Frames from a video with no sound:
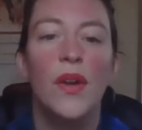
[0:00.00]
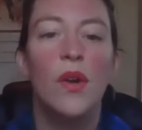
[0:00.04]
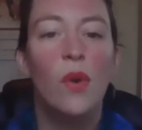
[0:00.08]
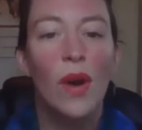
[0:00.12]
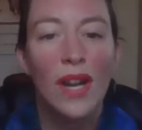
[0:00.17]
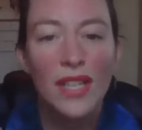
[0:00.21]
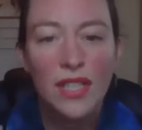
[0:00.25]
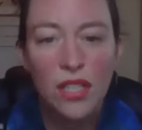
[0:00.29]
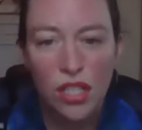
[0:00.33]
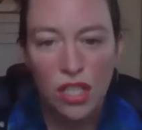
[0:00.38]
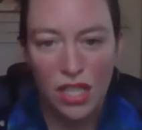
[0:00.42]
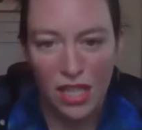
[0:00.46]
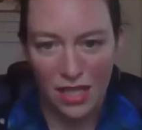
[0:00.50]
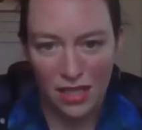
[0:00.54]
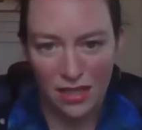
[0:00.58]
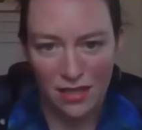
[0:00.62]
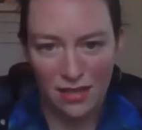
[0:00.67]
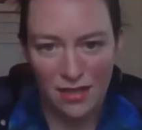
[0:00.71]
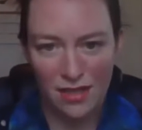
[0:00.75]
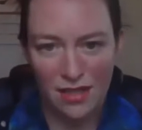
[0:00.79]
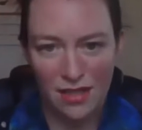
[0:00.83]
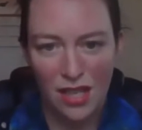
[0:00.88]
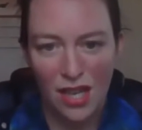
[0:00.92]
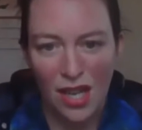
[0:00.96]

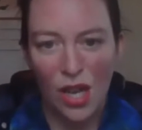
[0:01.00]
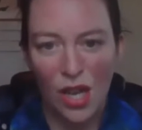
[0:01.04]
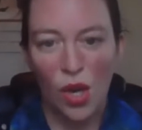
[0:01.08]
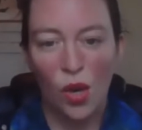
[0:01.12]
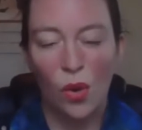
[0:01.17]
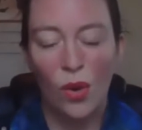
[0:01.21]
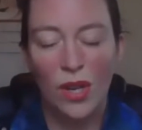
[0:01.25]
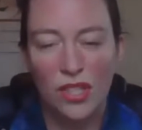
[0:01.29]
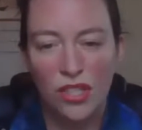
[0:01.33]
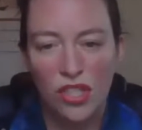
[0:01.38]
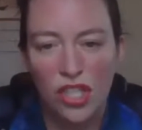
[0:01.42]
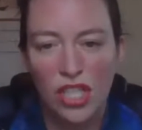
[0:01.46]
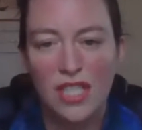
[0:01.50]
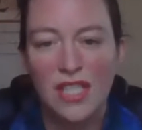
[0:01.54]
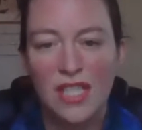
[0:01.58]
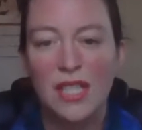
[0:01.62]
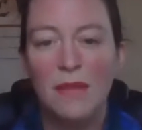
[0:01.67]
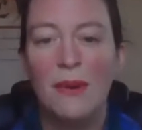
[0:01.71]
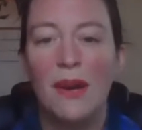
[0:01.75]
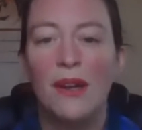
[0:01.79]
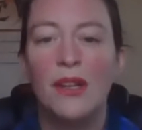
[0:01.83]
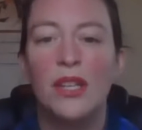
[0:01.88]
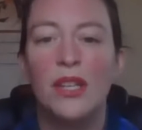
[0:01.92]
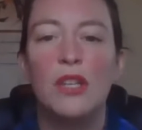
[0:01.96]
questions questions
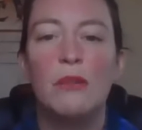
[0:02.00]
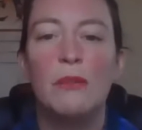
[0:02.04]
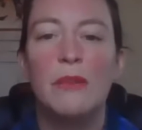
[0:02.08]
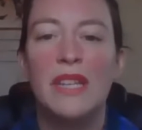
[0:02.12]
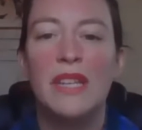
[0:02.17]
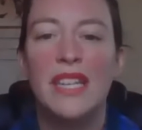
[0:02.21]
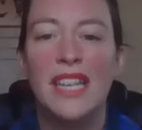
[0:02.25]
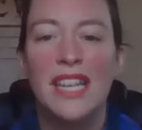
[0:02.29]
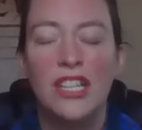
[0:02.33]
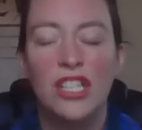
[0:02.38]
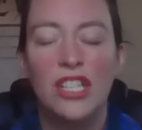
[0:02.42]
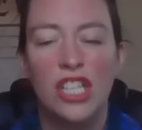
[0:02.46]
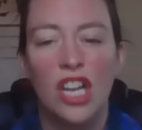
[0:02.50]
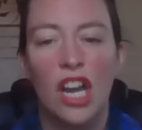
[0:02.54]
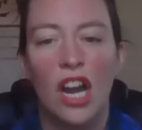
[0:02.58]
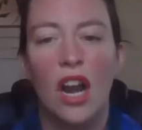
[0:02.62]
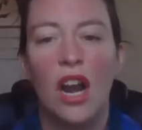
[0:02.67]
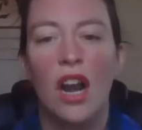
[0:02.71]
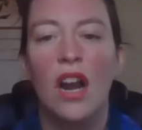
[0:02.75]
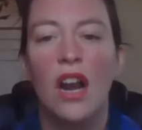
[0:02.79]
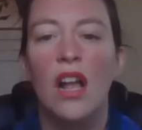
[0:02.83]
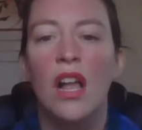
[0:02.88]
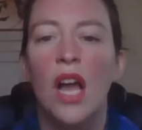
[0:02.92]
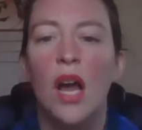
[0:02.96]
about human
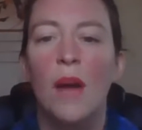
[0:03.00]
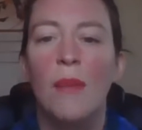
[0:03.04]
nature,